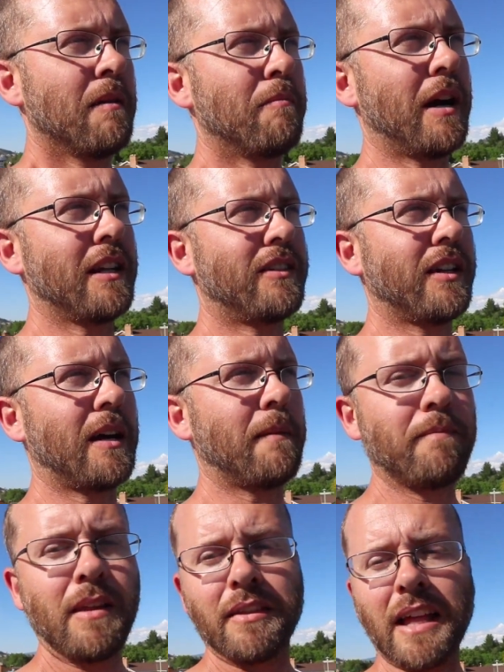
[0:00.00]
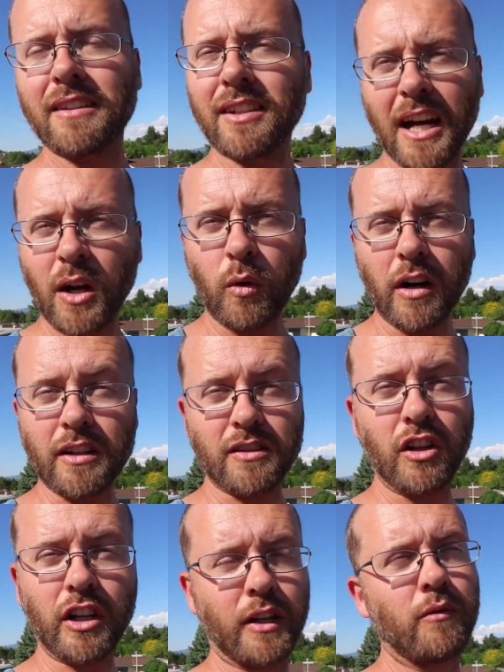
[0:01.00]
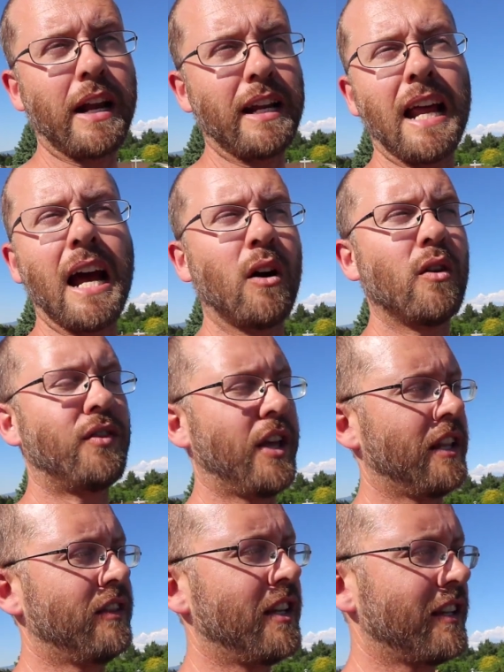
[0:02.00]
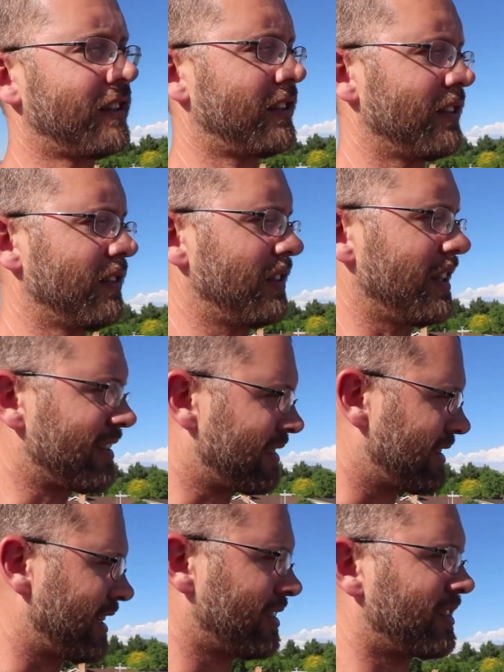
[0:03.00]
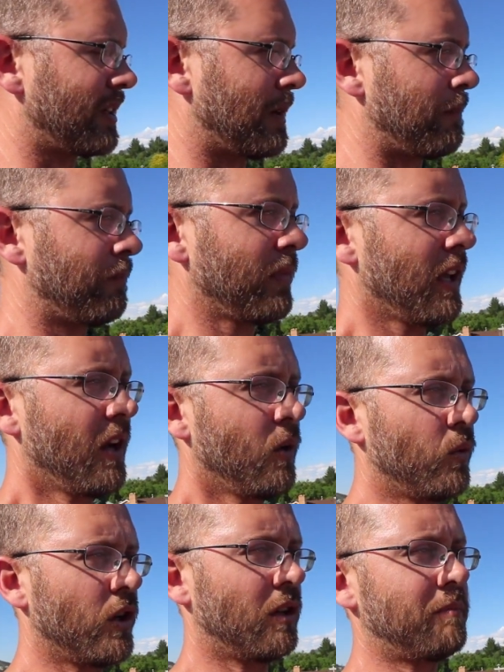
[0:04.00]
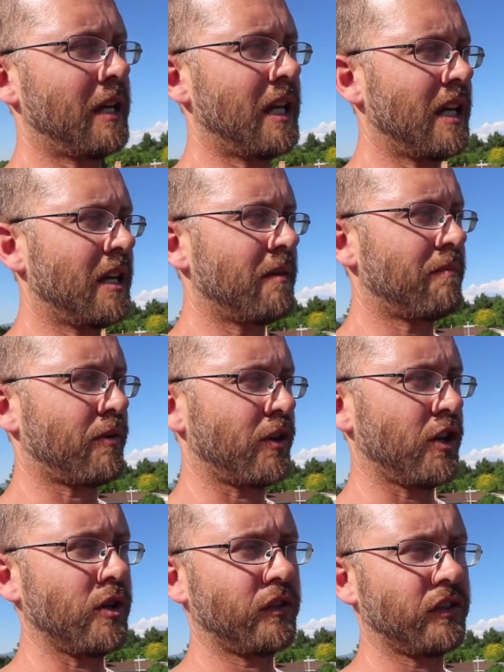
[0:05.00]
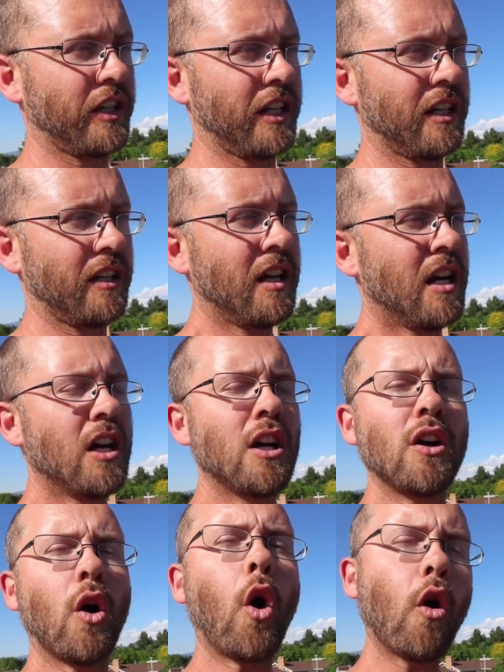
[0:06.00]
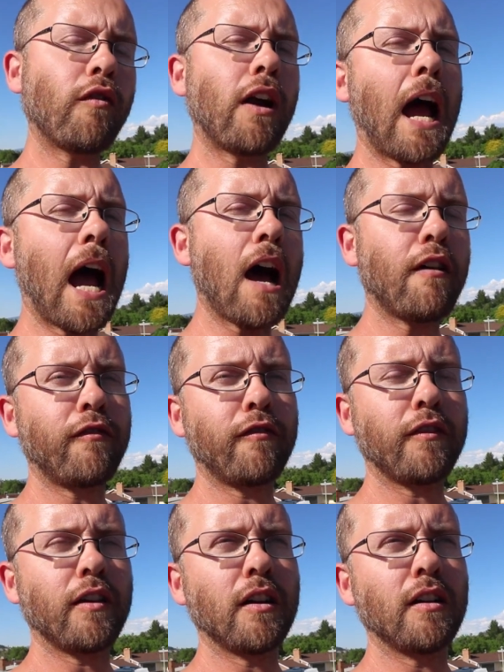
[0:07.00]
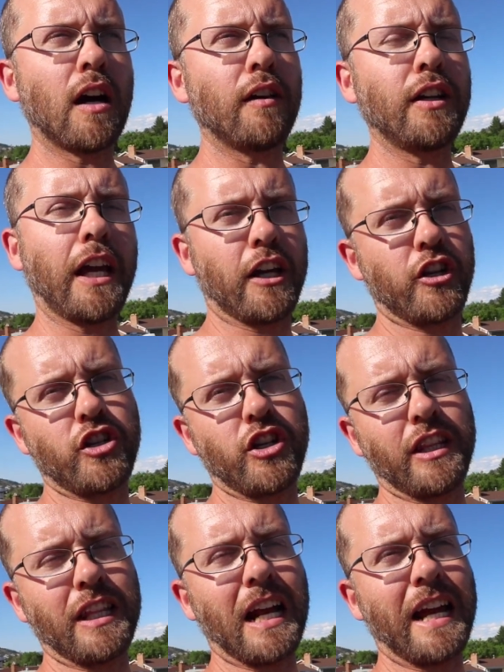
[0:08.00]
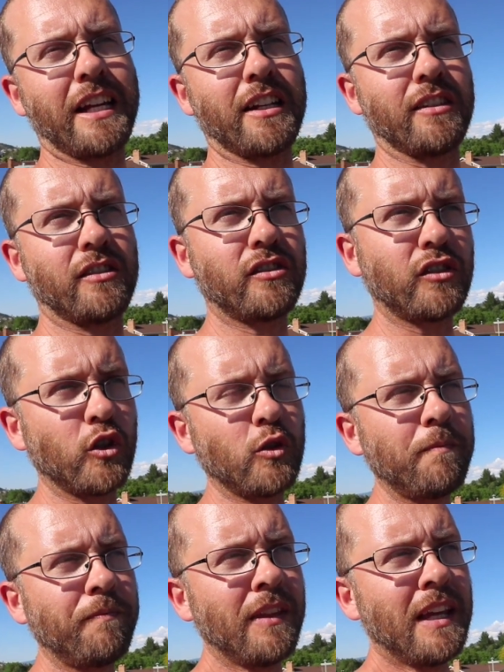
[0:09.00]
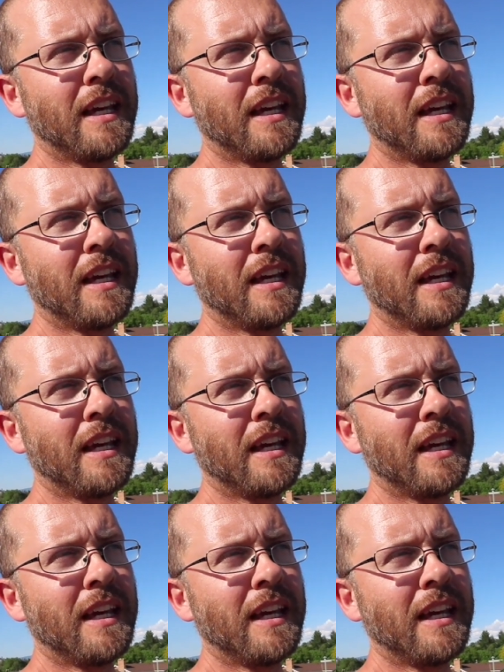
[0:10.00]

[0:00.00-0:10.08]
but um, that's kind of where it's looking right now. That this this system will be producing over half of the energy that I consume.